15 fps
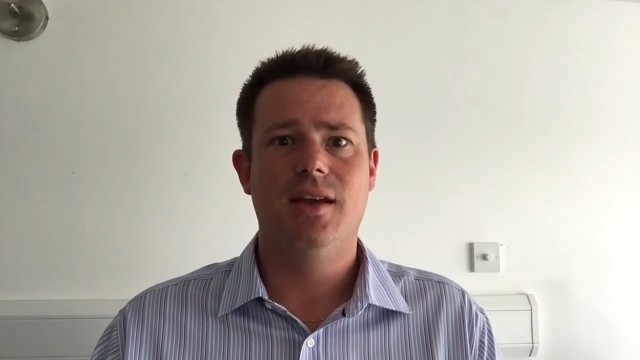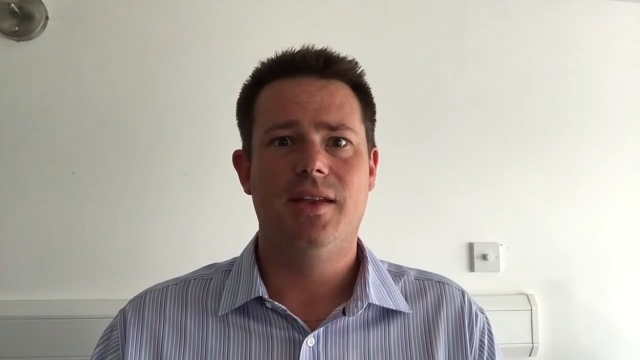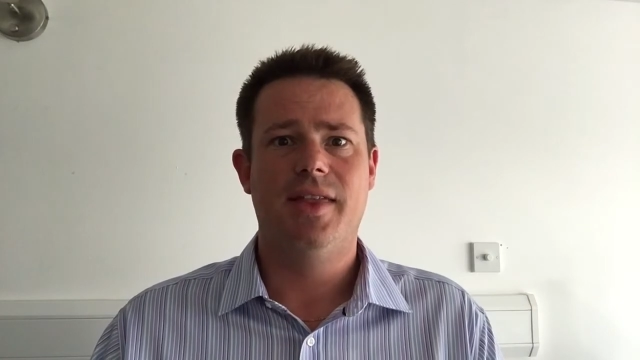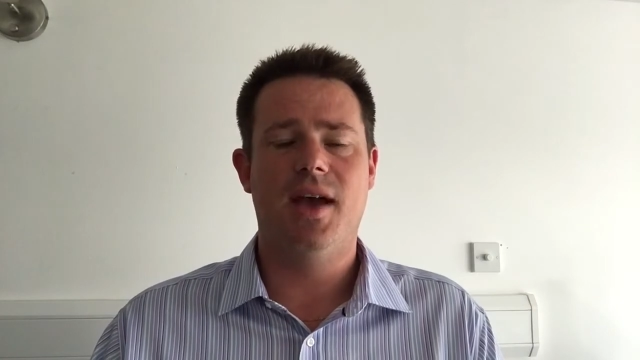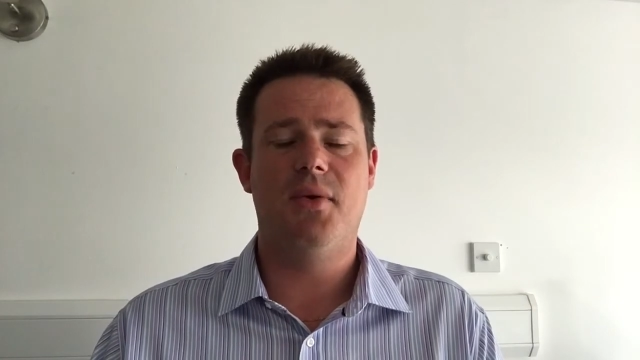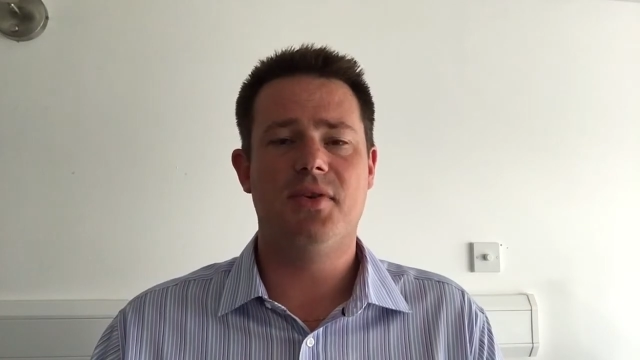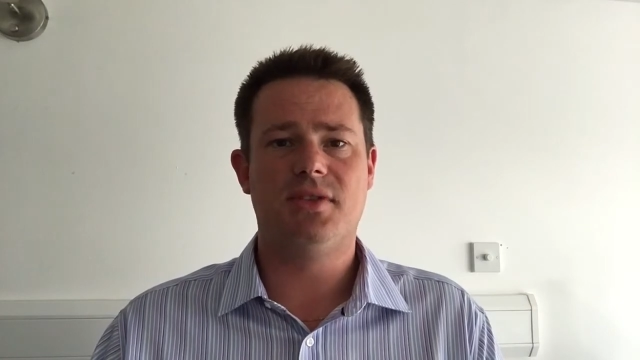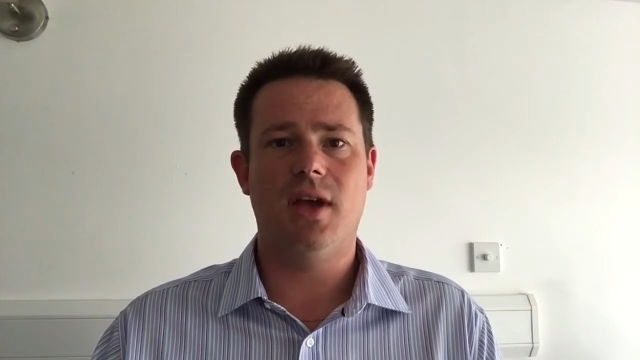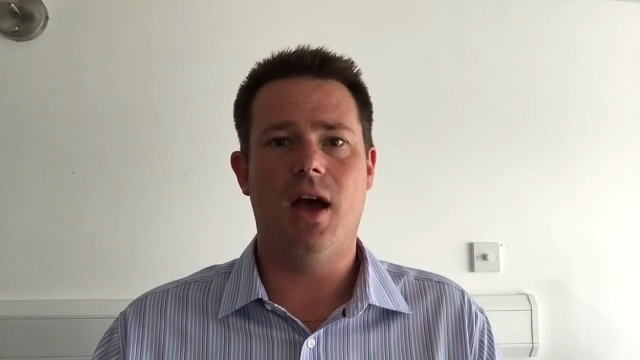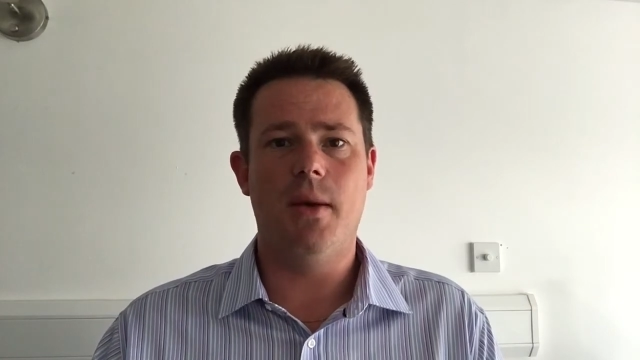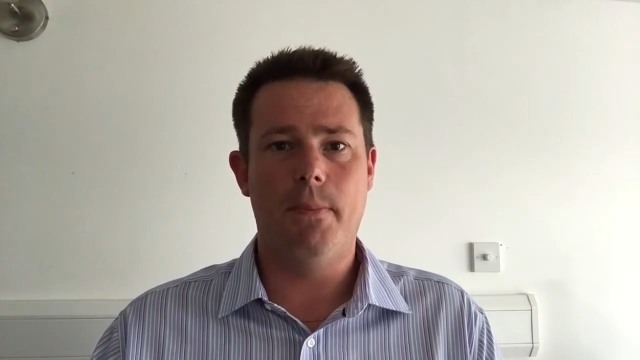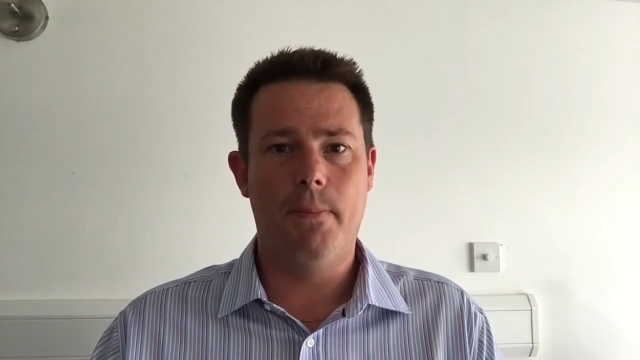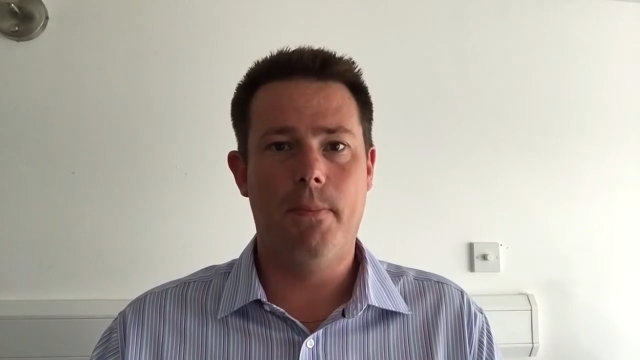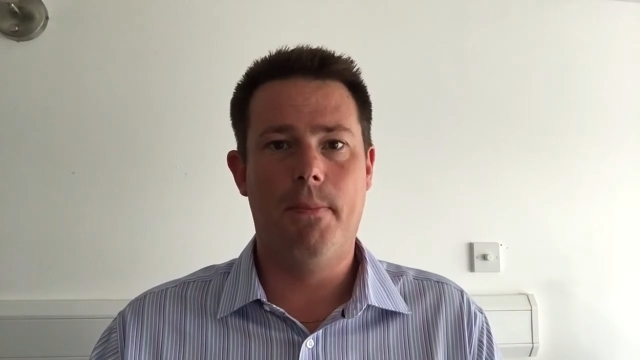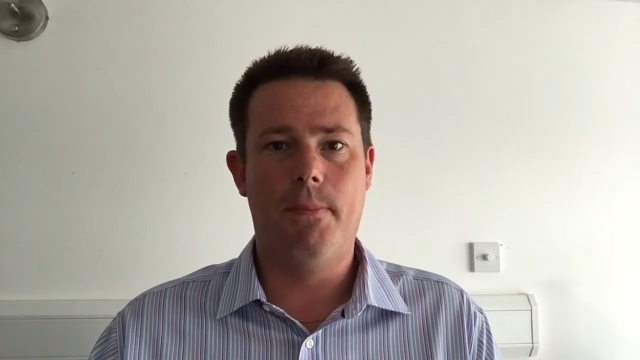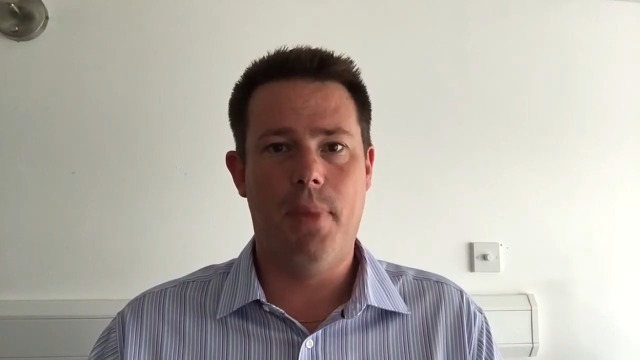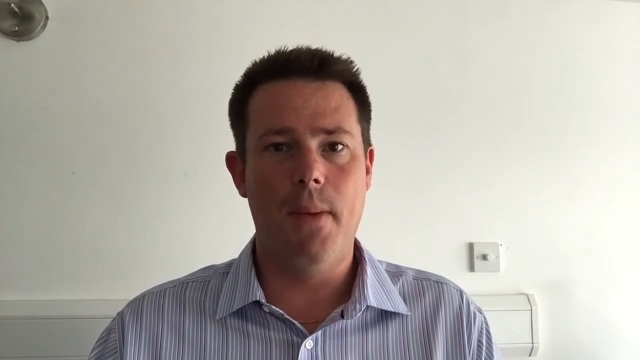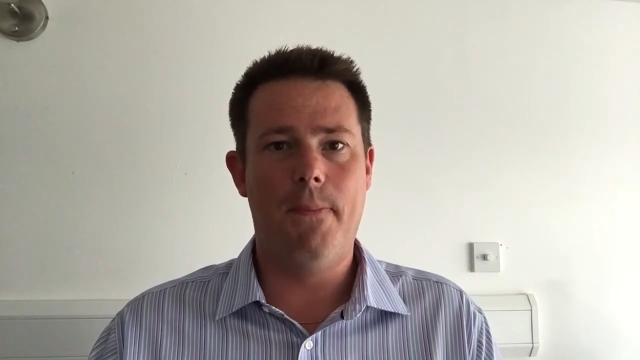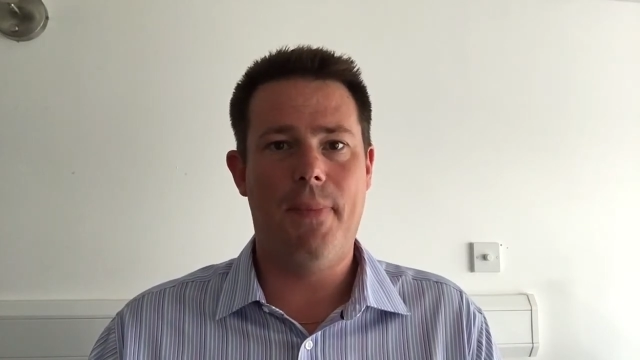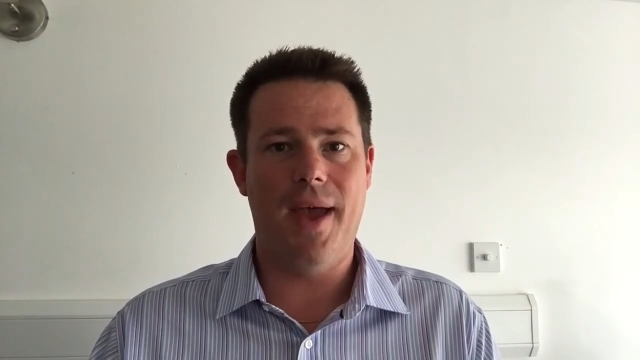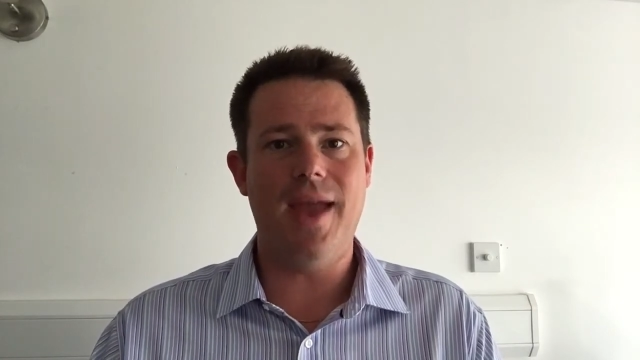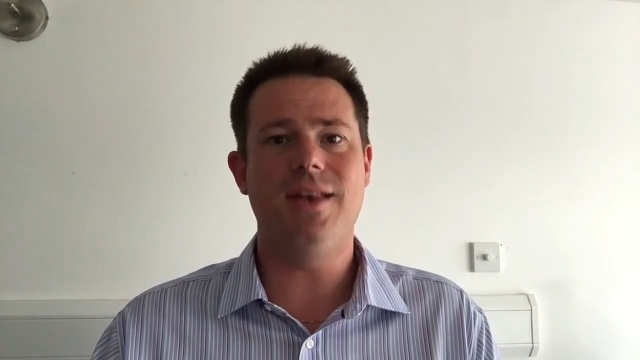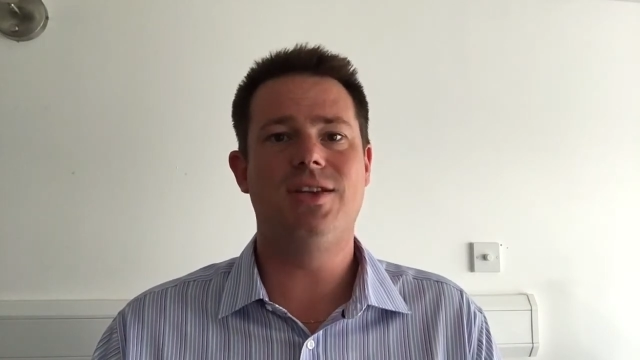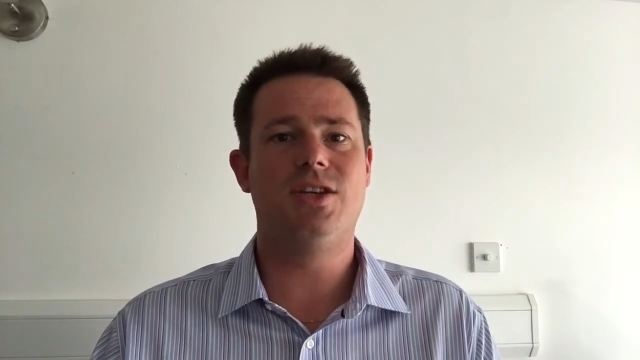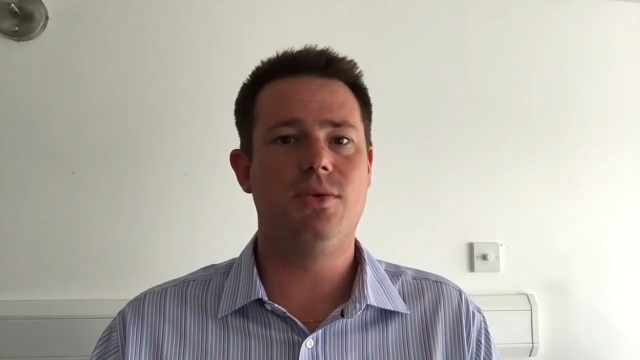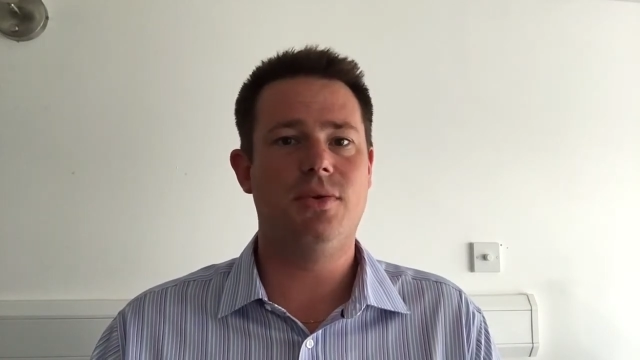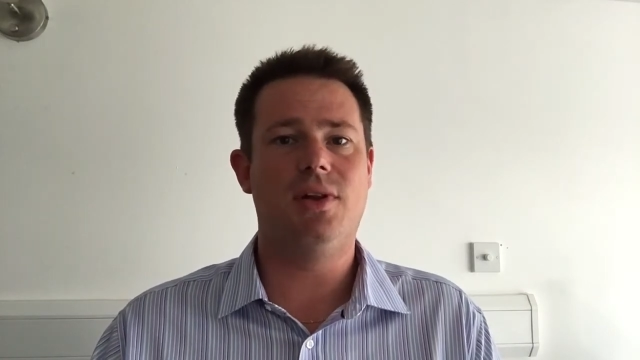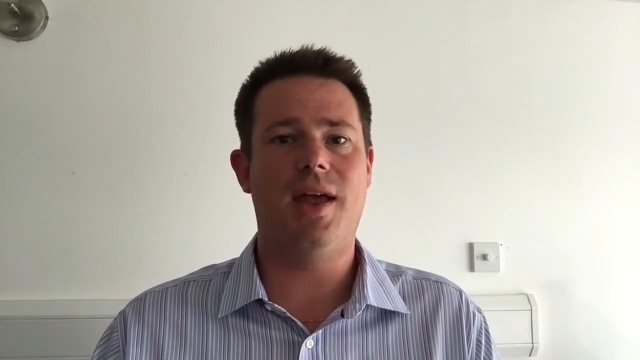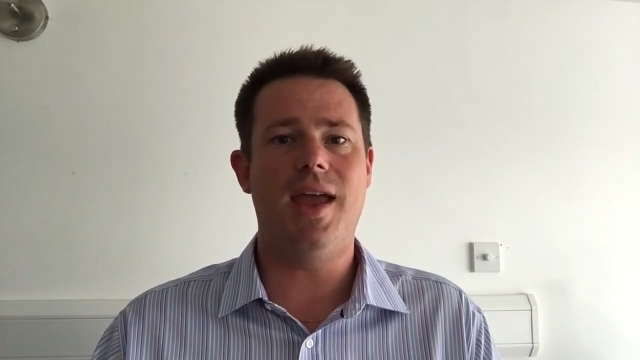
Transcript: There was a perpetual